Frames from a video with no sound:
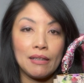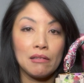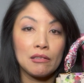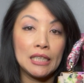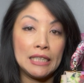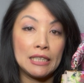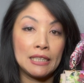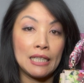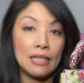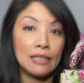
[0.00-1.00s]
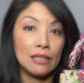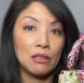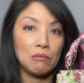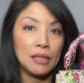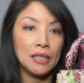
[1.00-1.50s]
I literally just saw it in
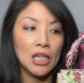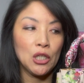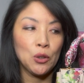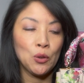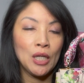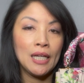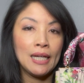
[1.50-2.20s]
the window